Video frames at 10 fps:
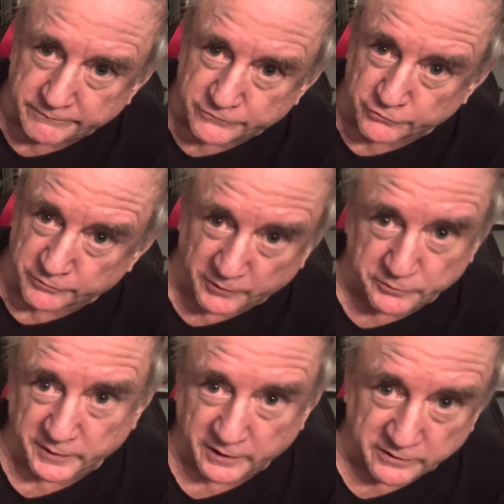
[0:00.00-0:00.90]
So she must
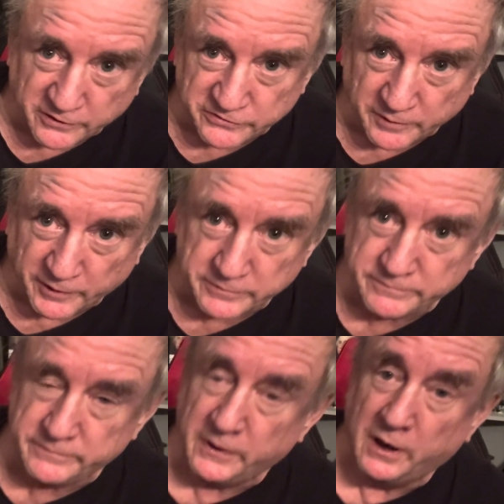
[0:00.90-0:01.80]
be an anti-Semite.
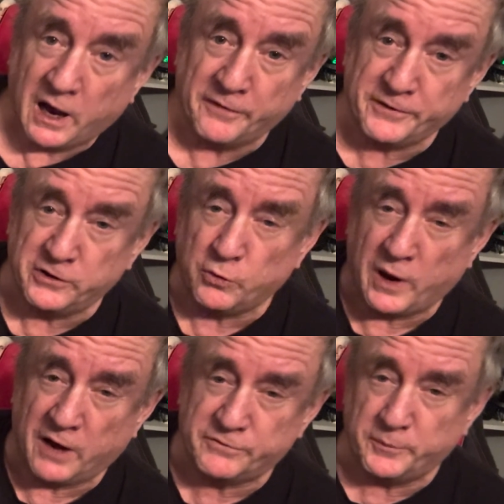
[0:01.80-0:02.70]
I think you
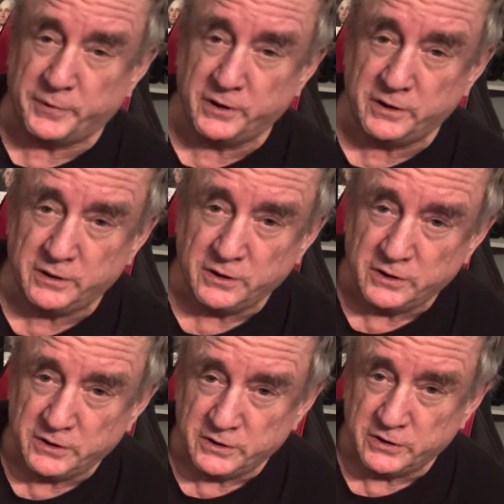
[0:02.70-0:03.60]
have to be,
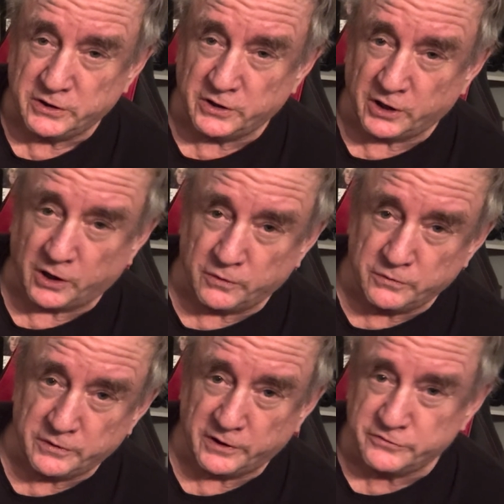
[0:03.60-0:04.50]

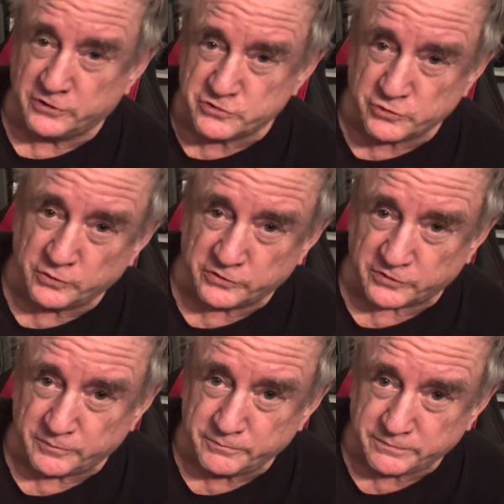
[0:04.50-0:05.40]
into
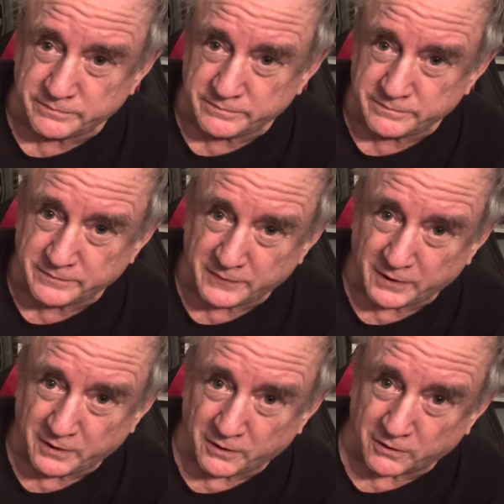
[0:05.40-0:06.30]
Judaism,
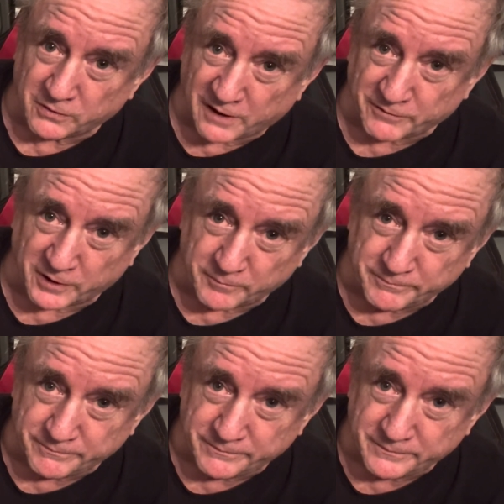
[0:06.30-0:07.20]
or loving them,
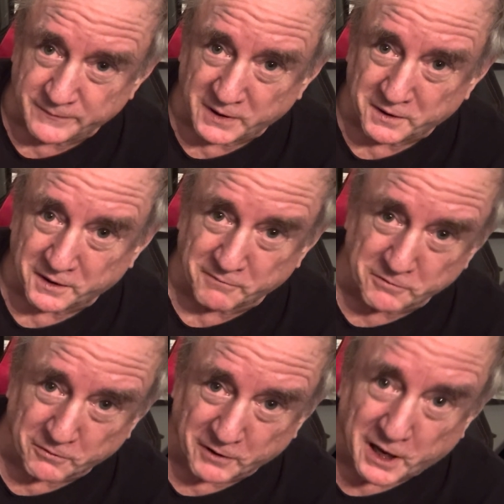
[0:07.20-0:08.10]
even
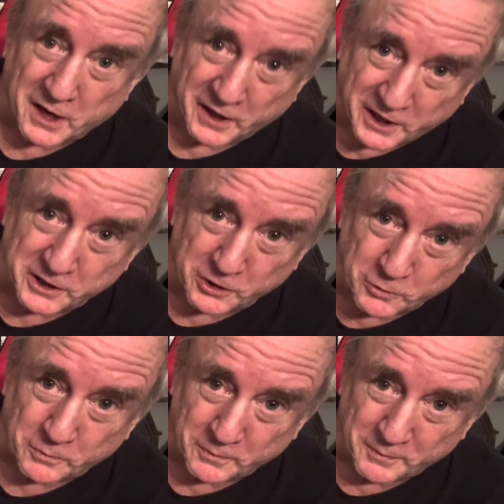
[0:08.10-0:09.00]
though they kind of hate
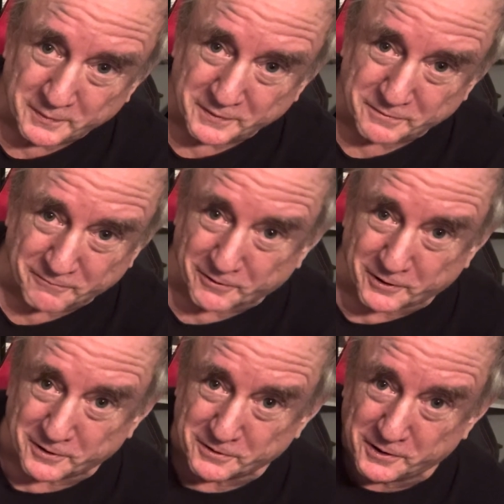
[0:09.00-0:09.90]
you. They're
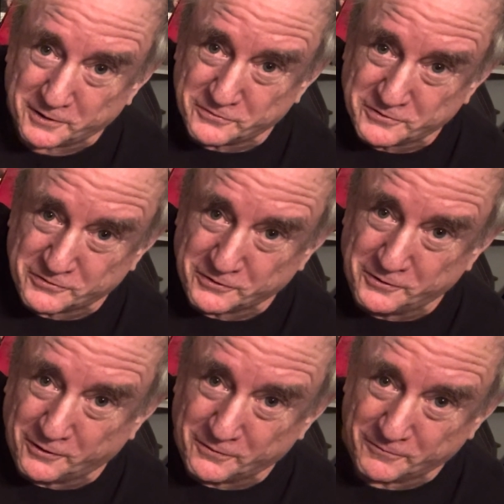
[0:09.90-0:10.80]
very elitist, just so you
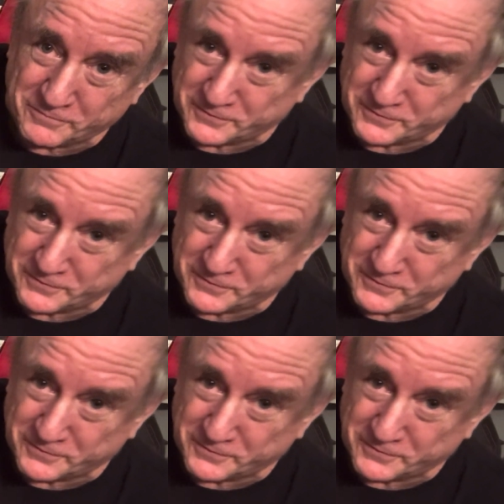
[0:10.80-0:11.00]
know.